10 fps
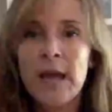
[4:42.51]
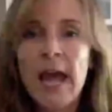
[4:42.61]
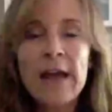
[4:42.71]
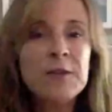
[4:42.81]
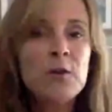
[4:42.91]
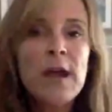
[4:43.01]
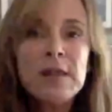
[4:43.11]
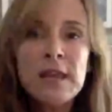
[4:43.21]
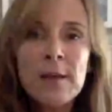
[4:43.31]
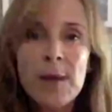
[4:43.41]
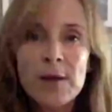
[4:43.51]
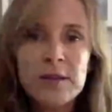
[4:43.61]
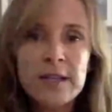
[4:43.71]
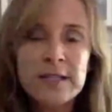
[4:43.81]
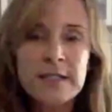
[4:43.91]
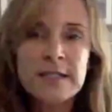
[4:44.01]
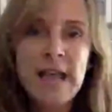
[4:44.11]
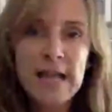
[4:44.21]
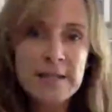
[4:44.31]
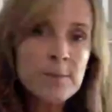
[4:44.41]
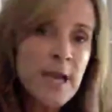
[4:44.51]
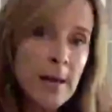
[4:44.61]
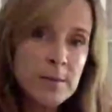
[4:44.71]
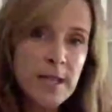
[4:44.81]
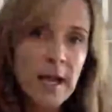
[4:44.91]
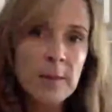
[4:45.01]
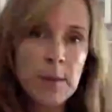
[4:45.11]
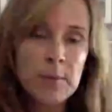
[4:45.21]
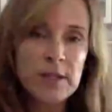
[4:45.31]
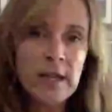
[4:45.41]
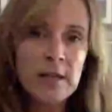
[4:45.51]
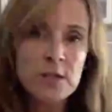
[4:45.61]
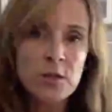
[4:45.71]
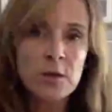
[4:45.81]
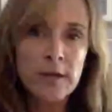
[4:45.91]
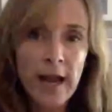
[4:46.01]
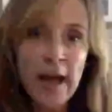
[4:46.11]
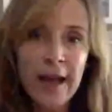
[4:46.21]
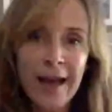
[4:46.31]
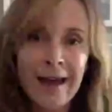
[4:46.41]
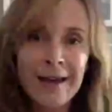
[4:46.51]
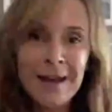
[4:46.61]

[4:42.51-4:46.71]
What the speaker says: And the great thing about this is that sometimes they come up with the answer that I had.